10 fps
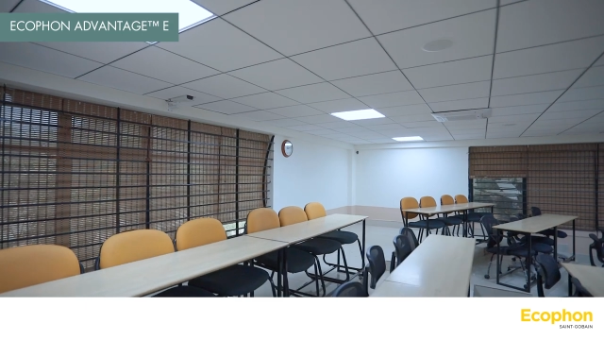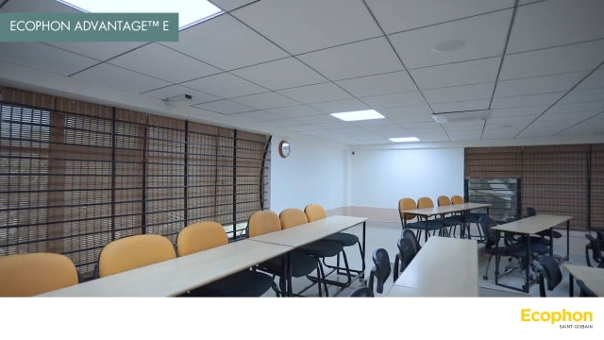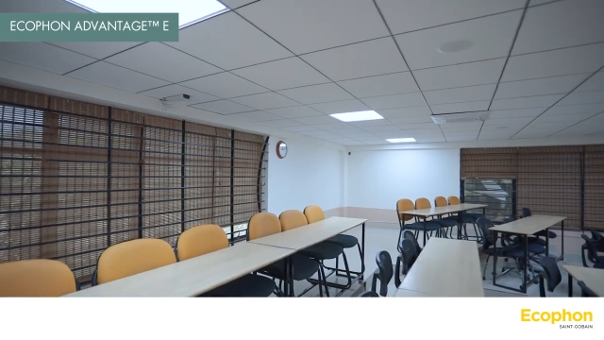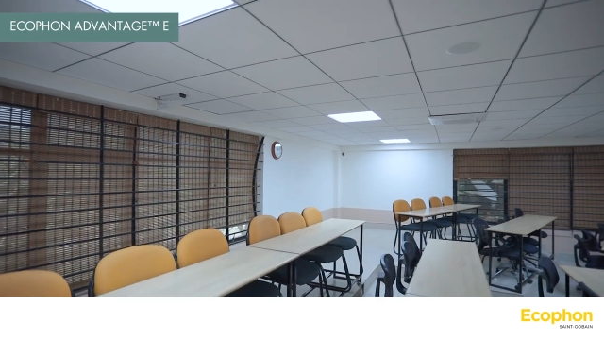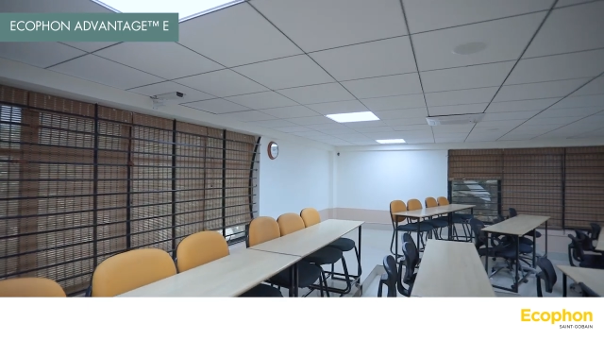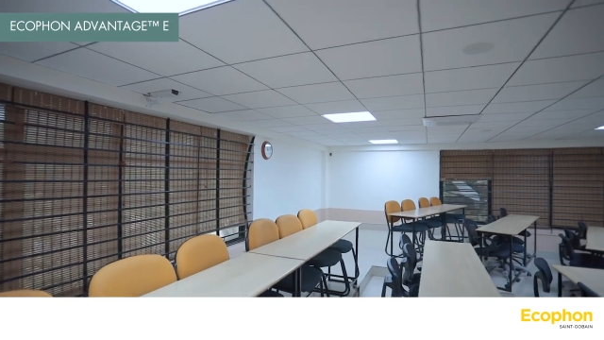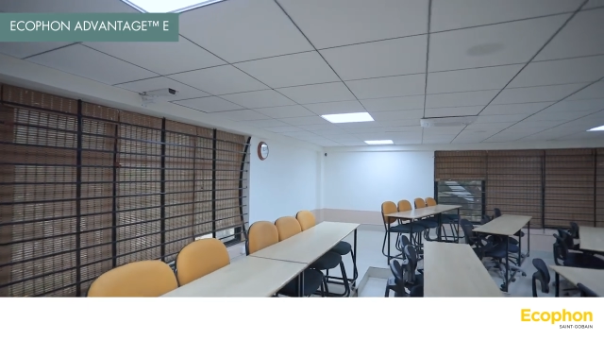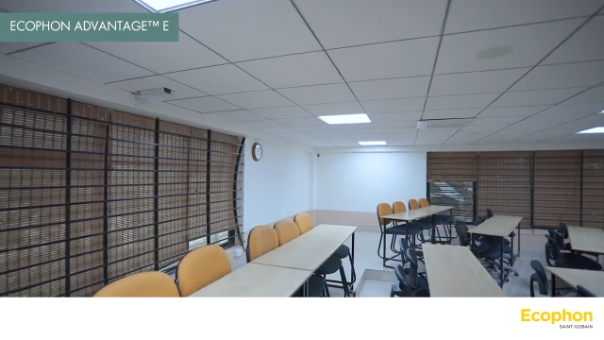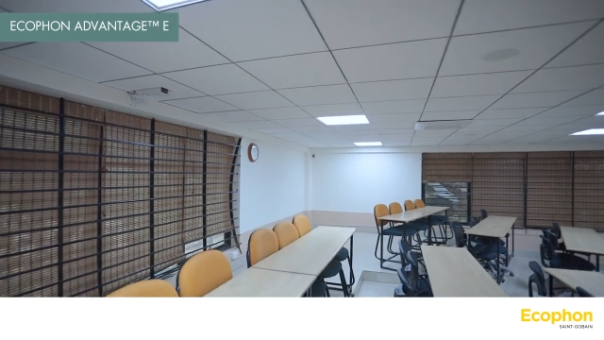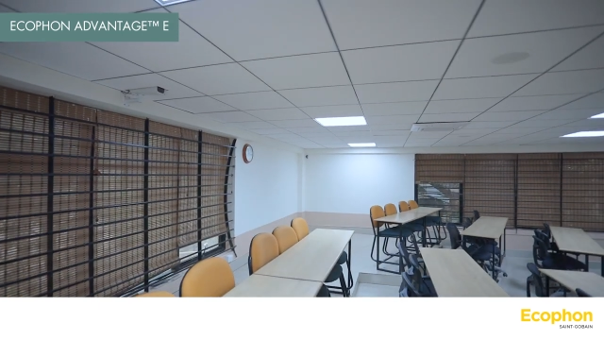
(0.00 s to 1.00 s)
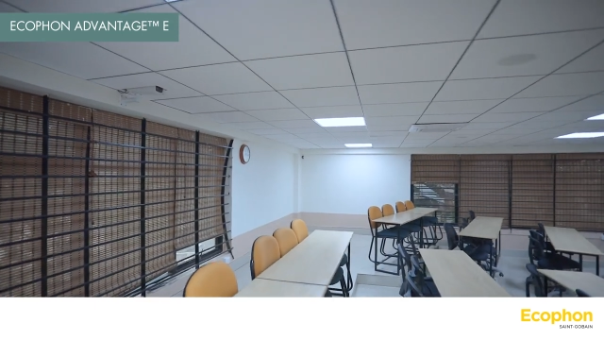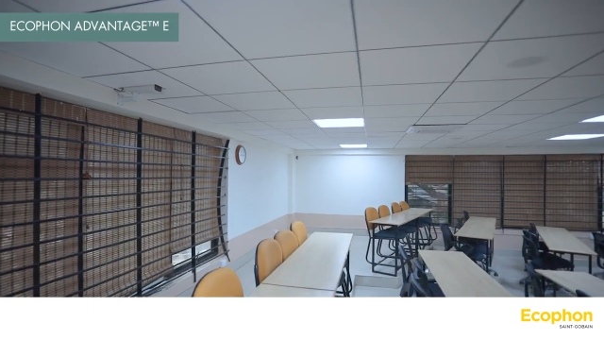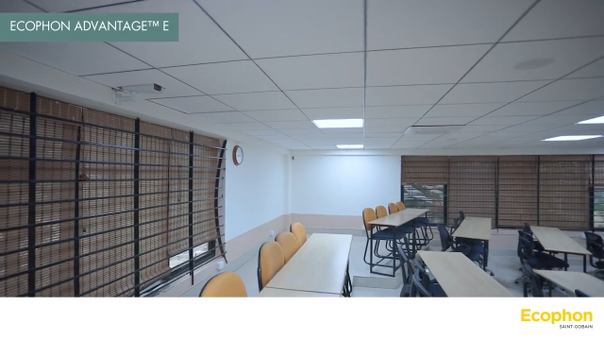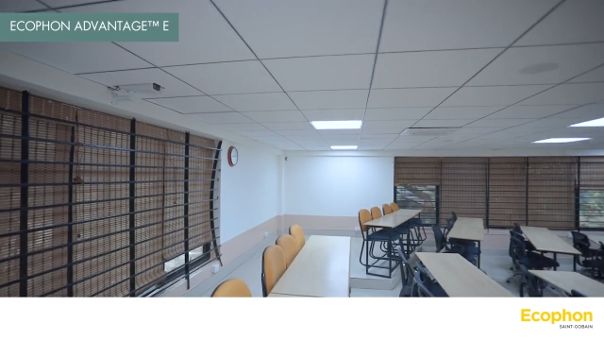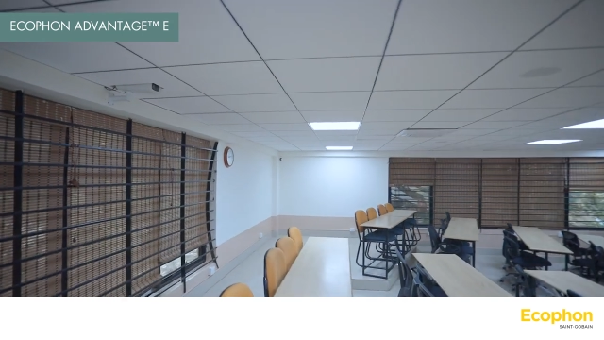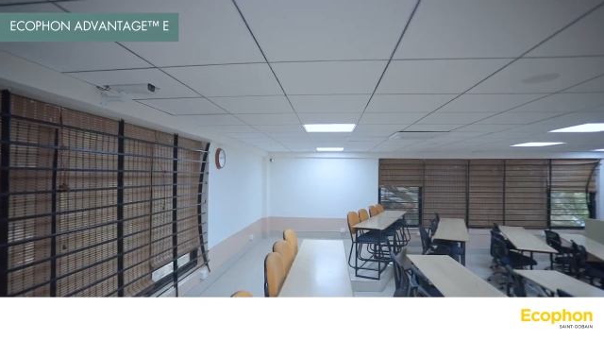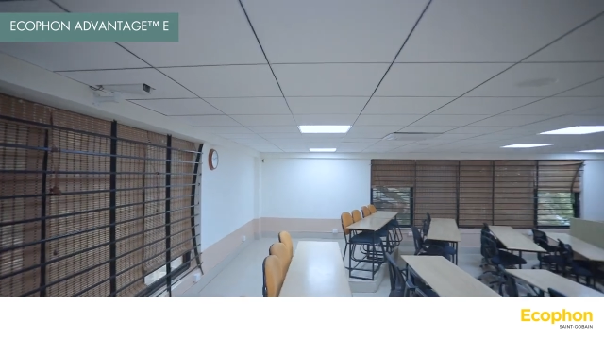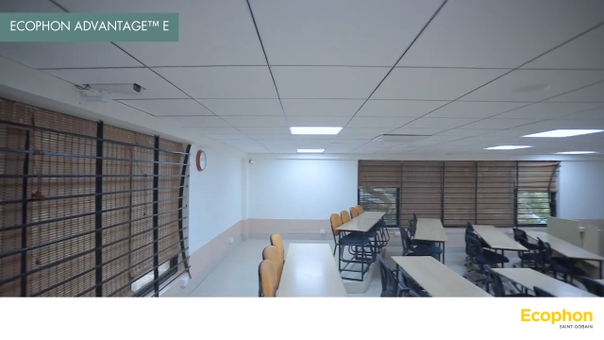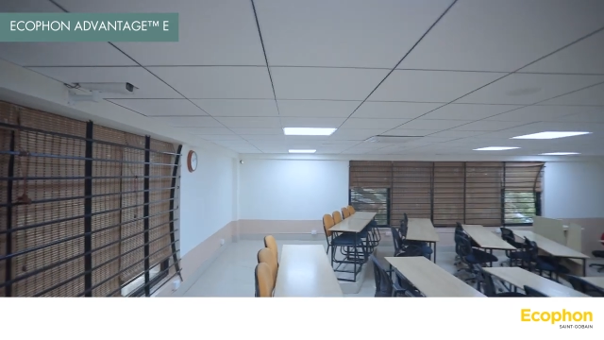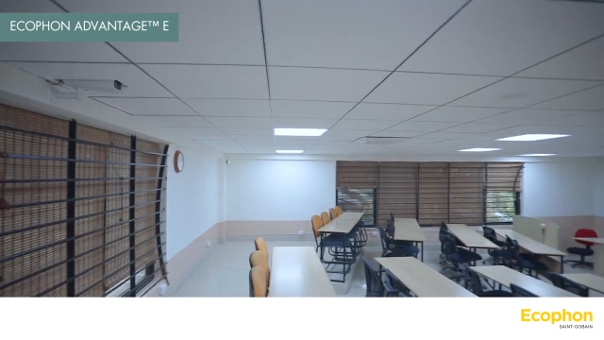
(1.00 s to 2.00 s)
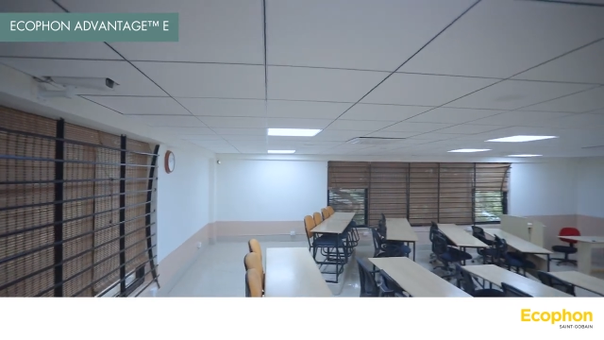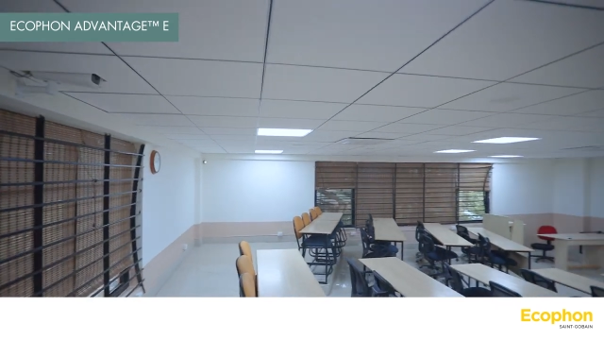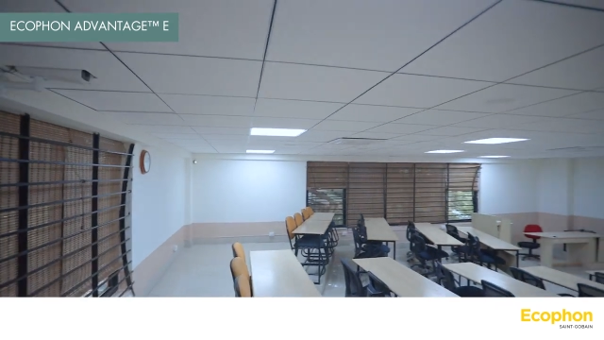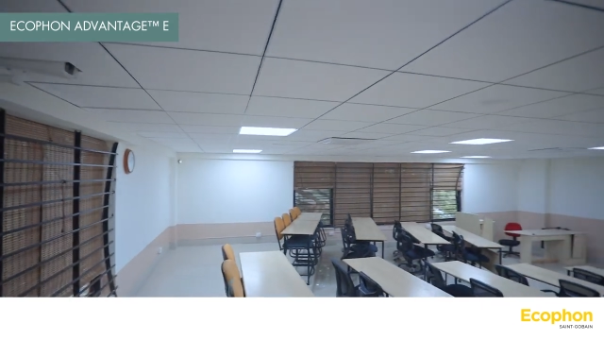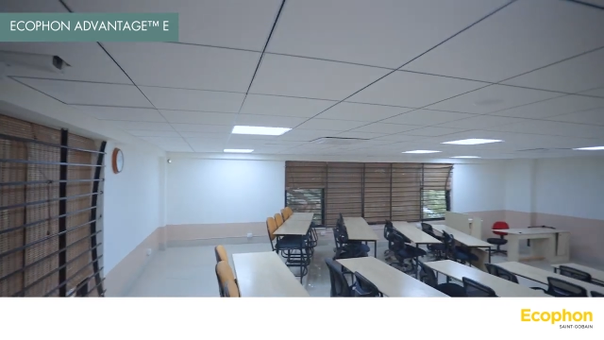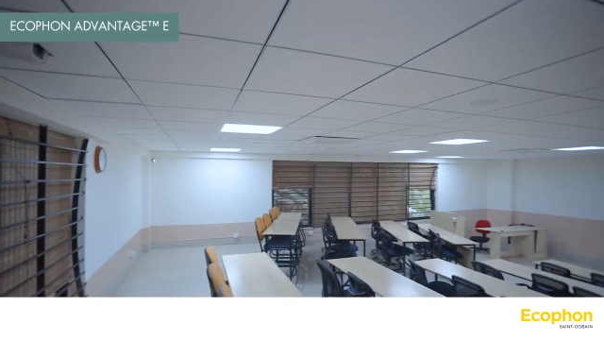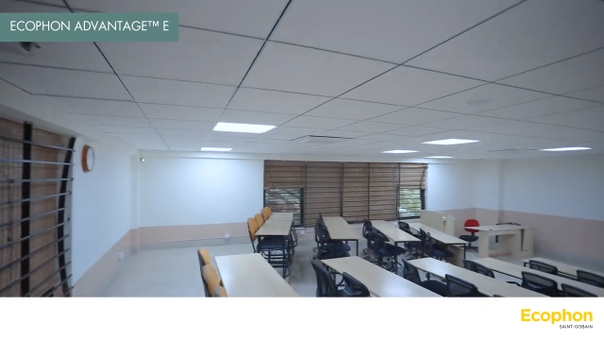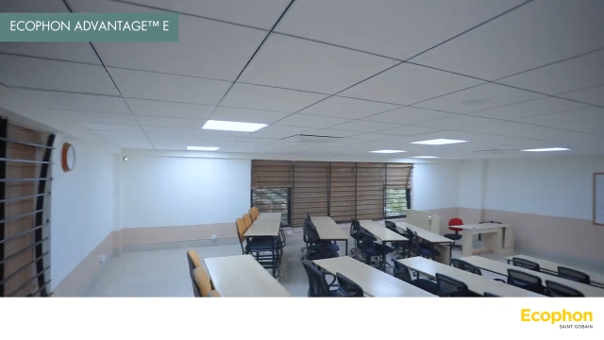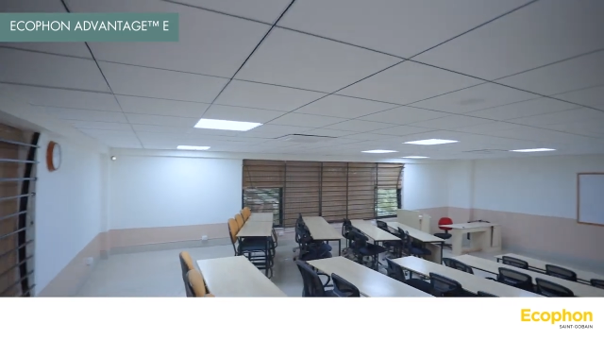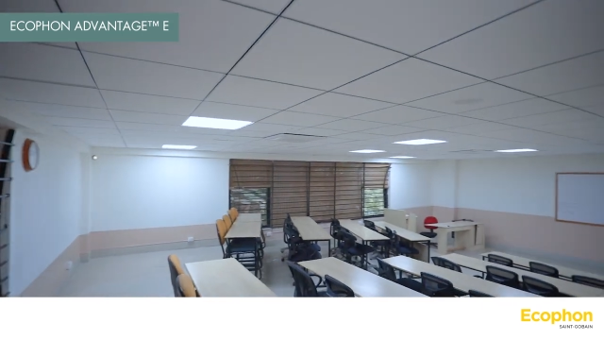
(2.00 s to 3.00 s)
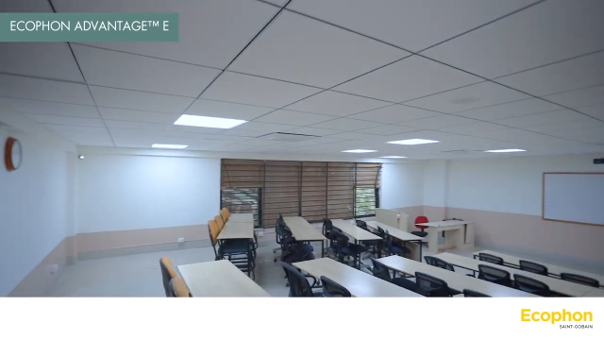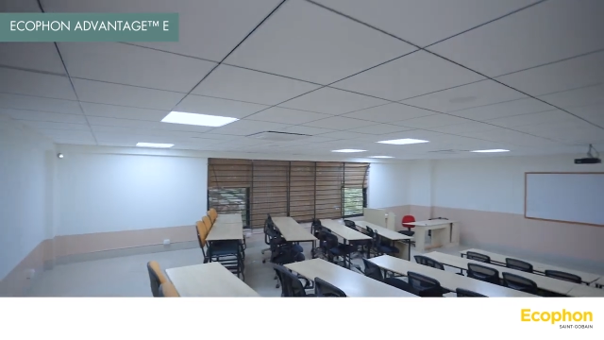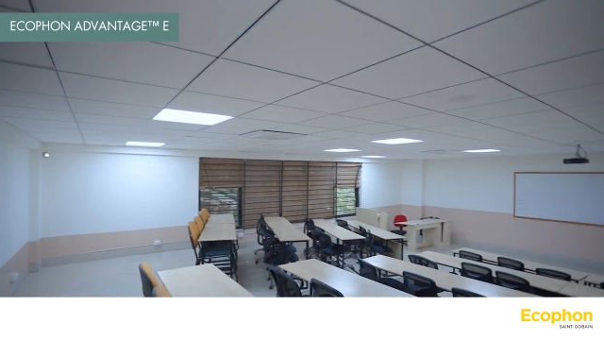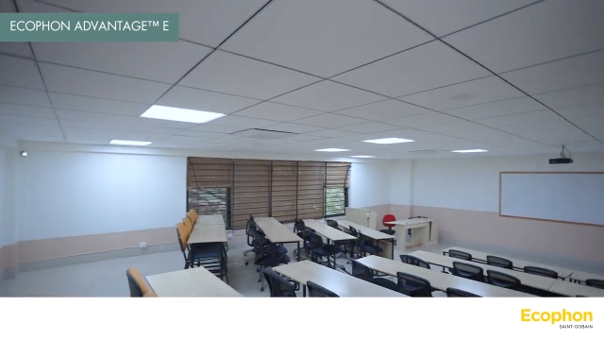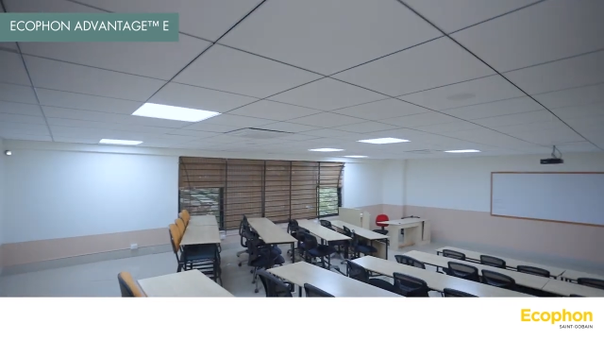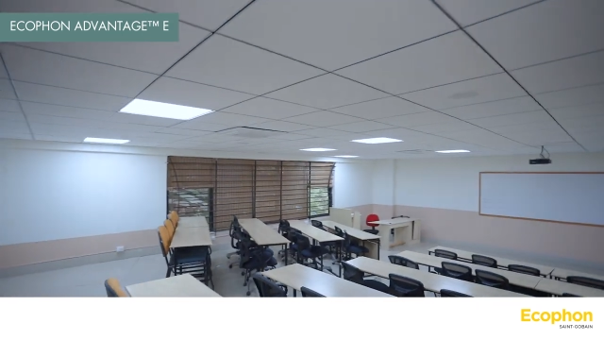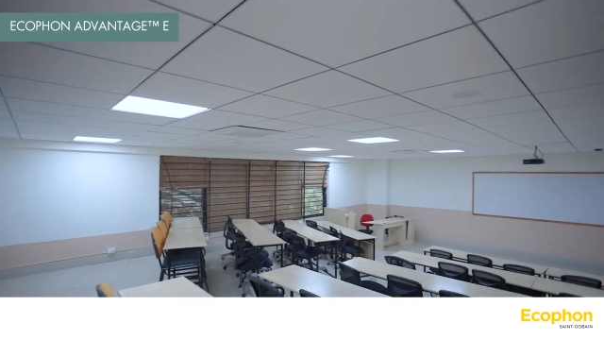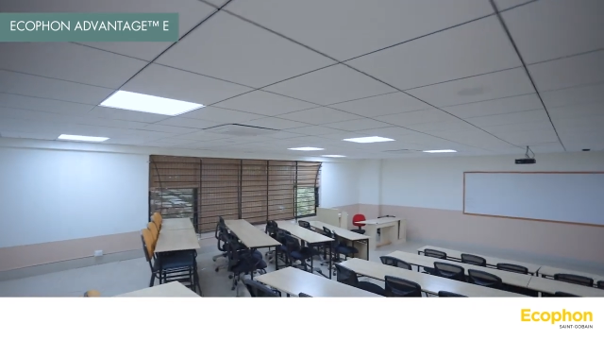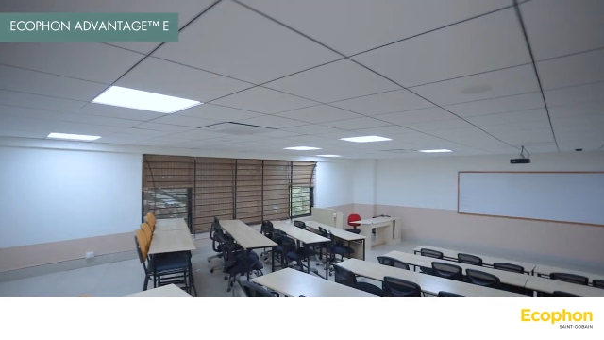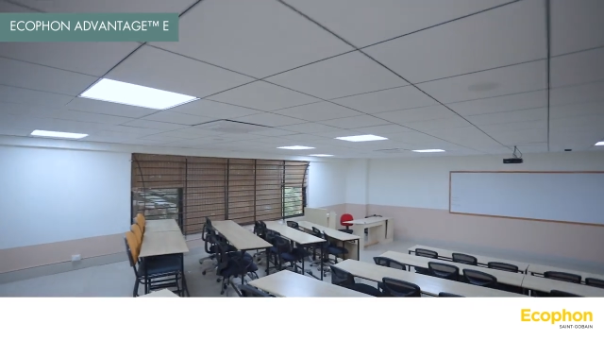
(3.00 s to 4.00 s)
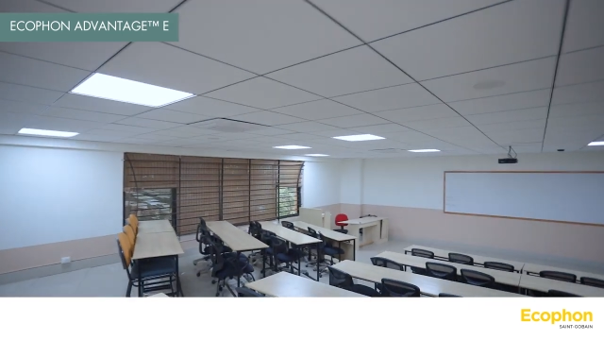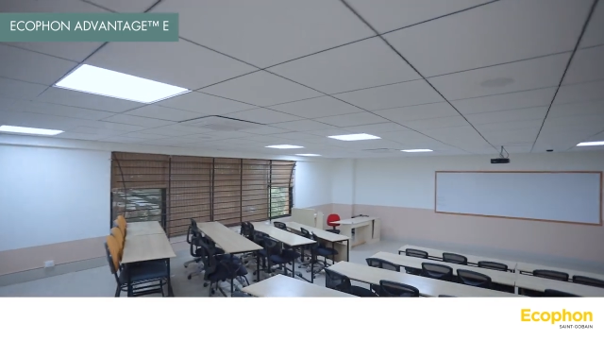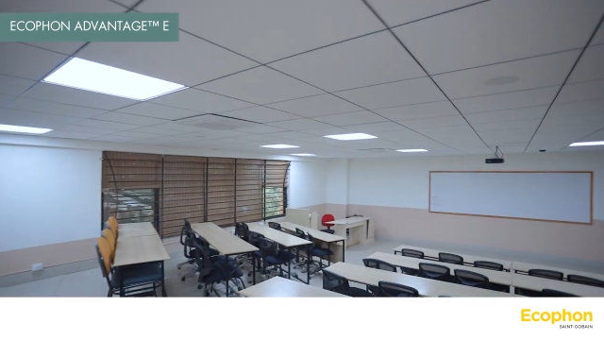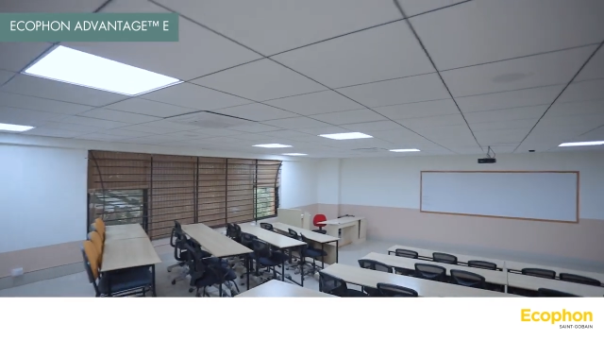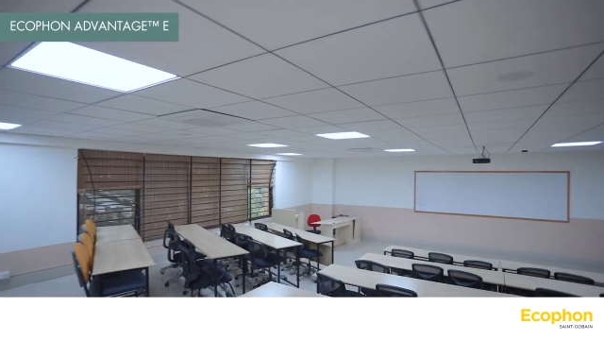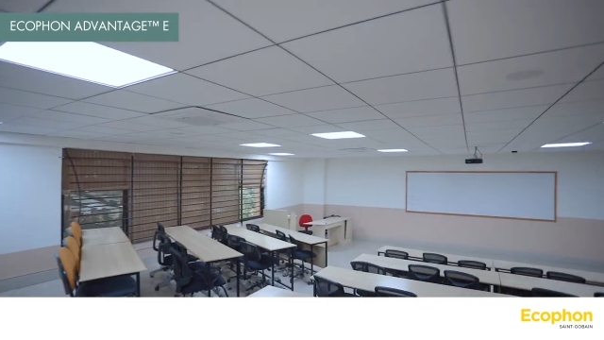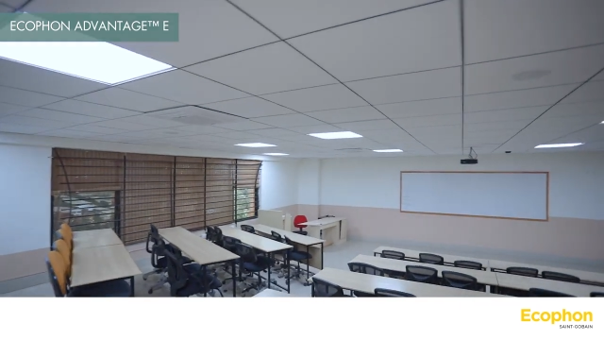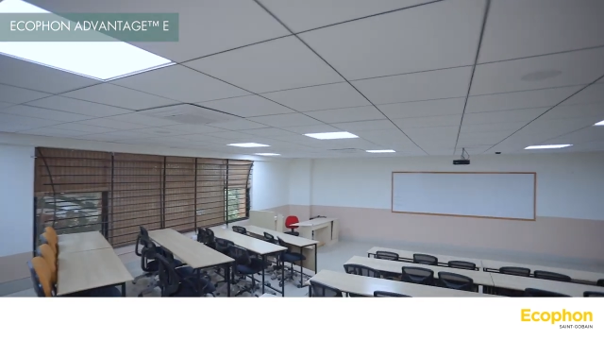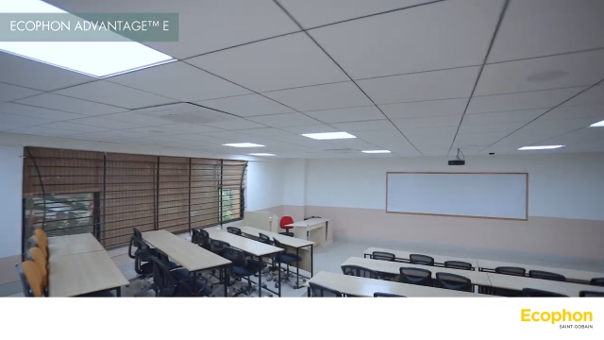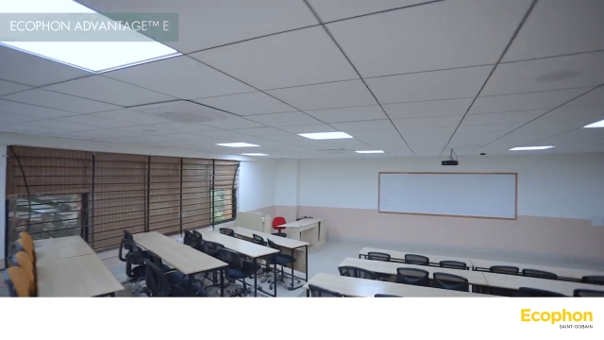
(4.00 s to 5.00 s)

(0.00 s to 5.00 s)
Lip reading: Nobody's mouth can be seen.